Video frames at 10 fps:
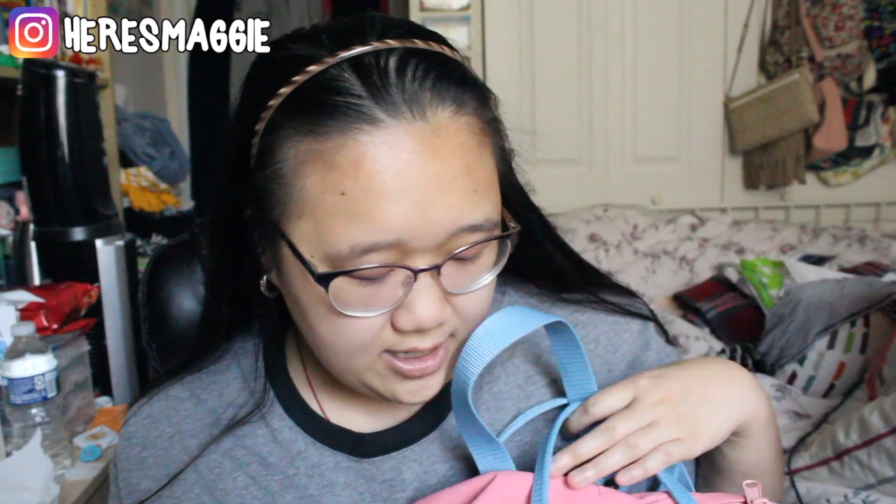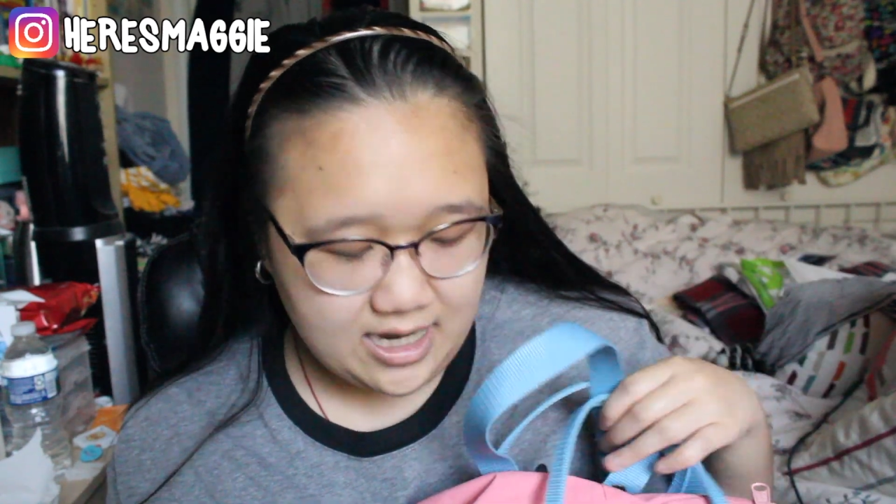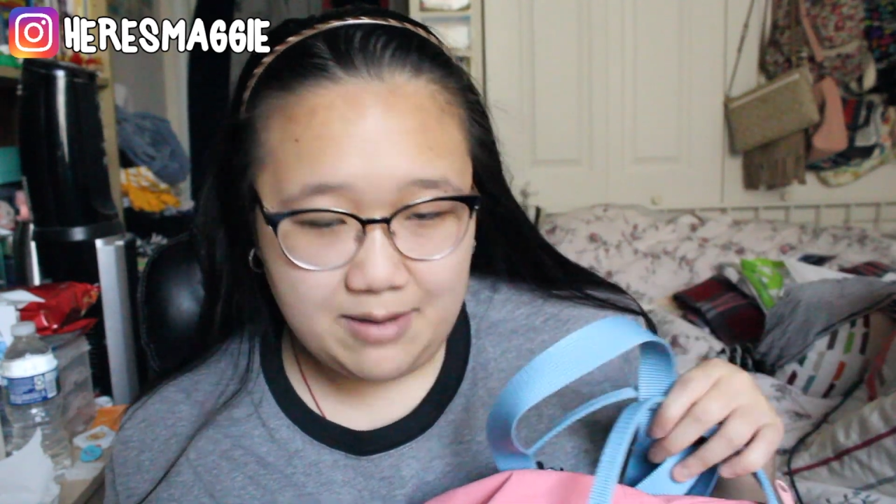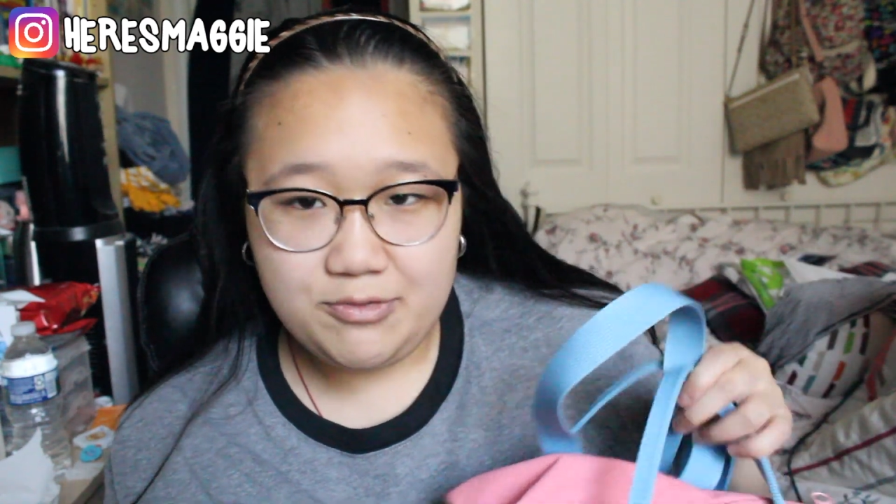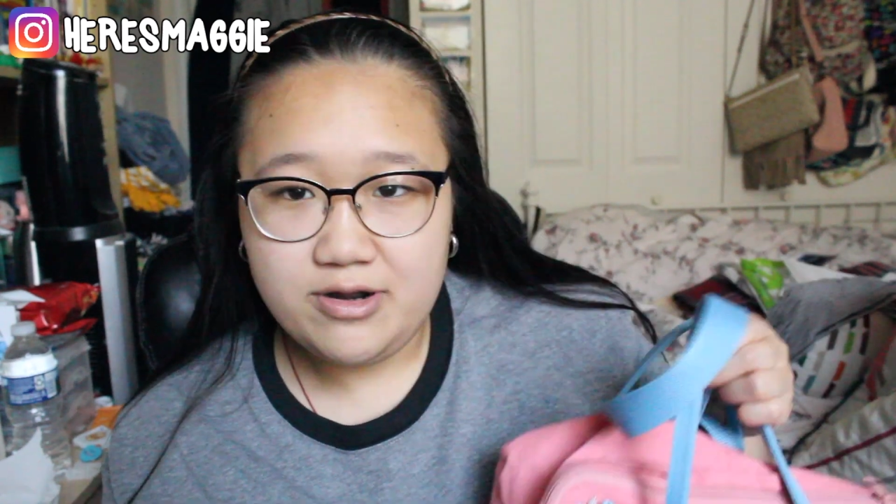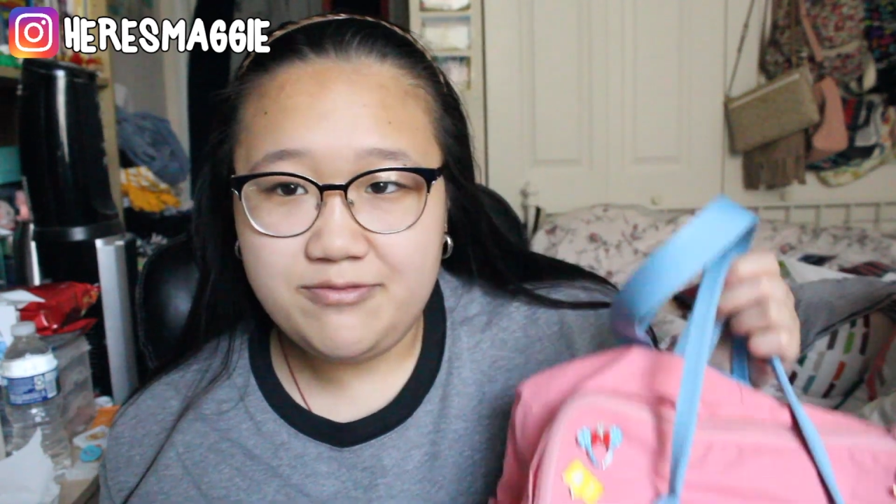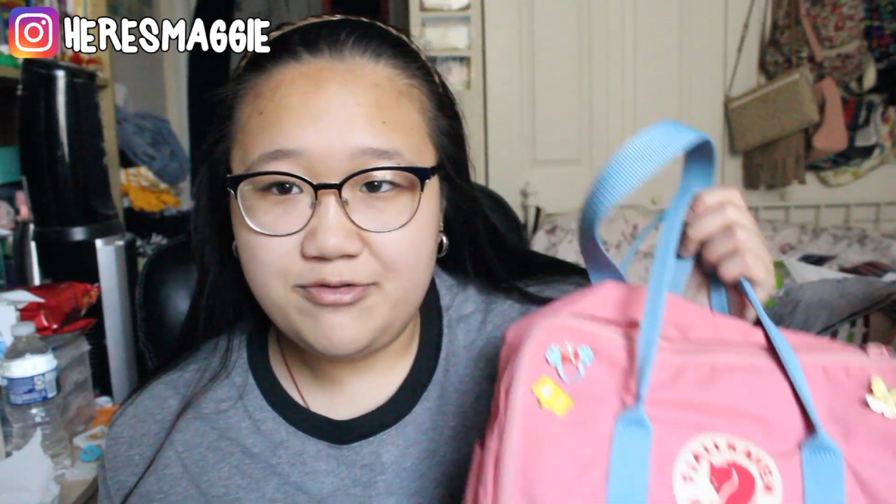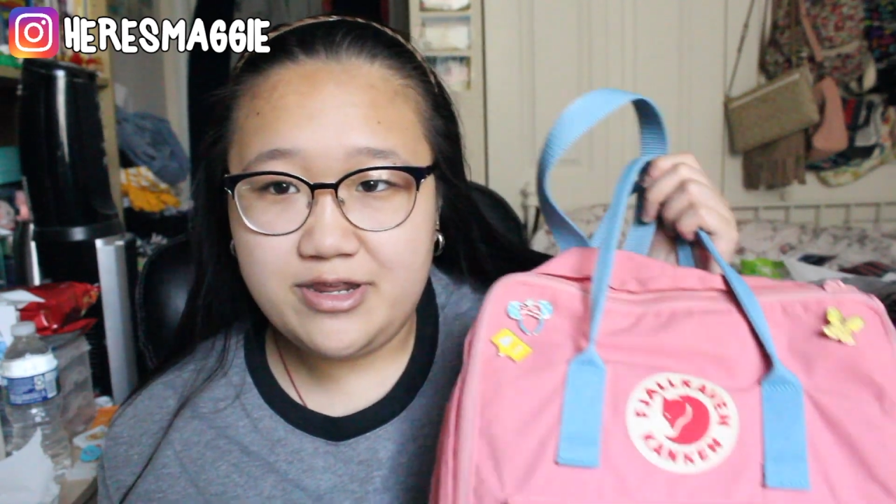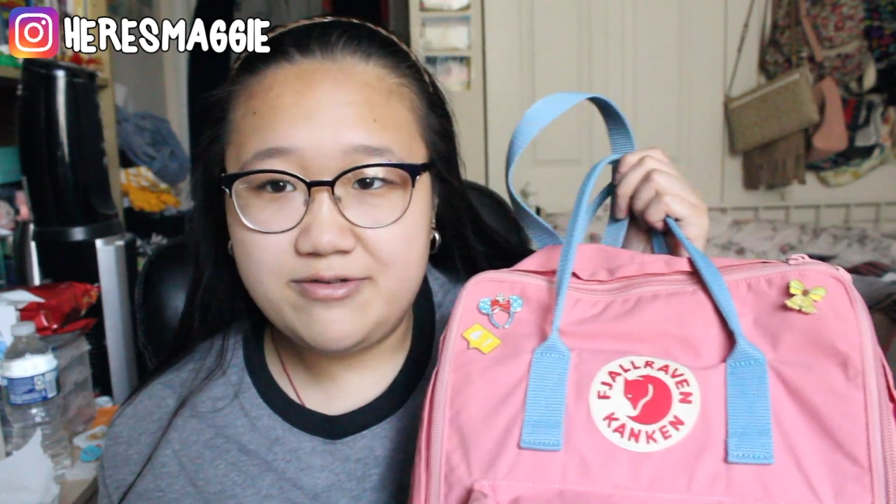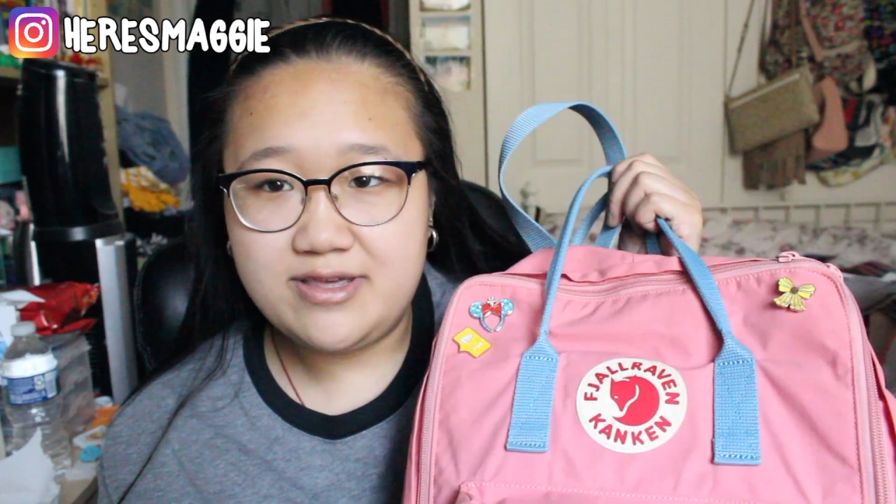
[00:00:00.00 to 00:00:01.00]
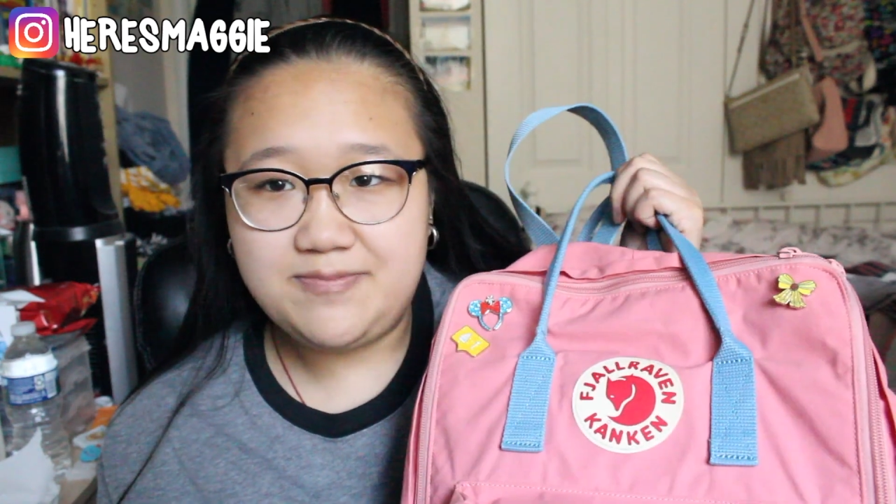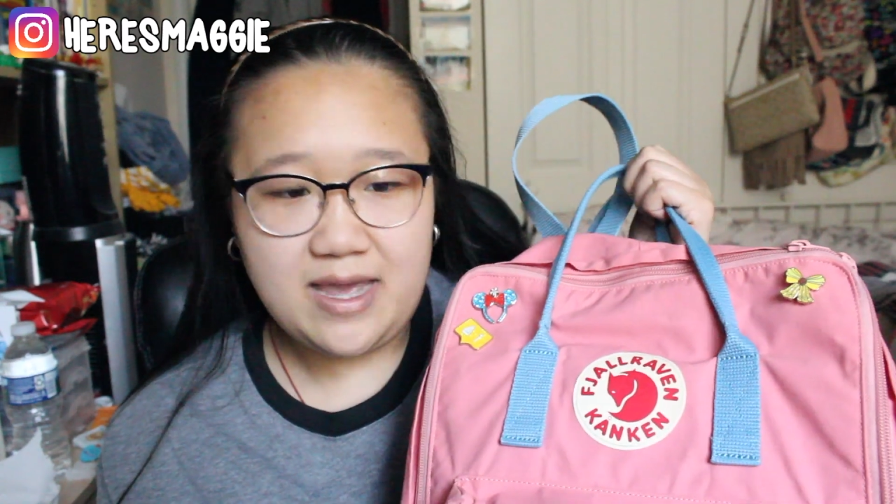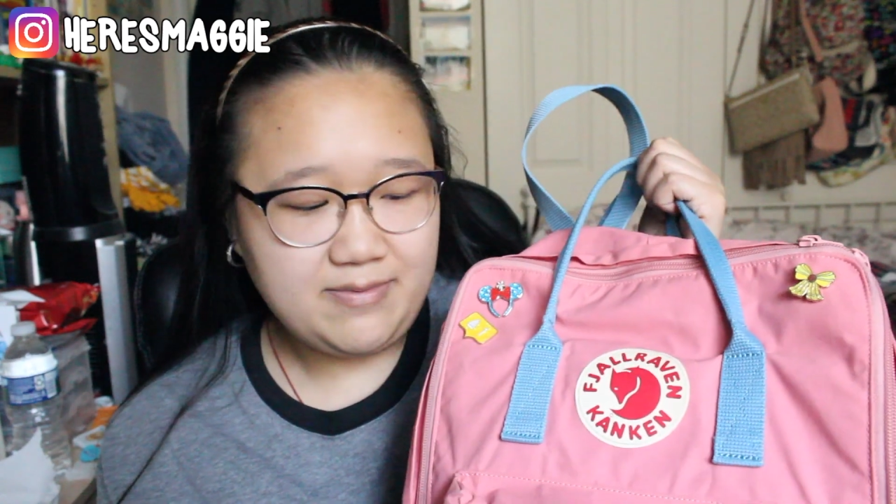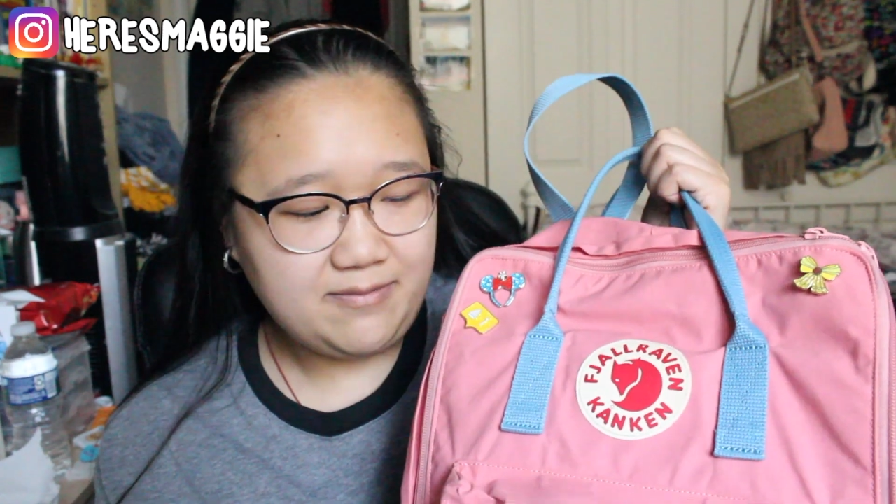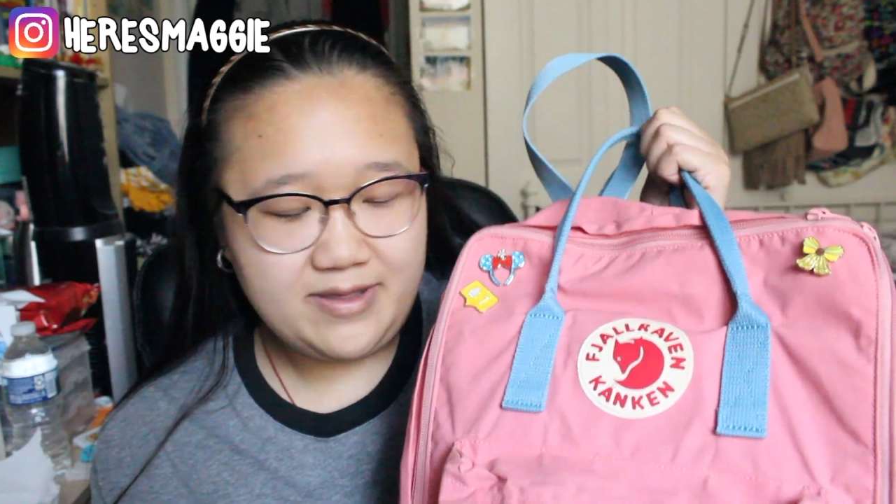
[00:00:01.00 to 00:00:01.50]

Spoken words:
And I'm gonna reuse this backpack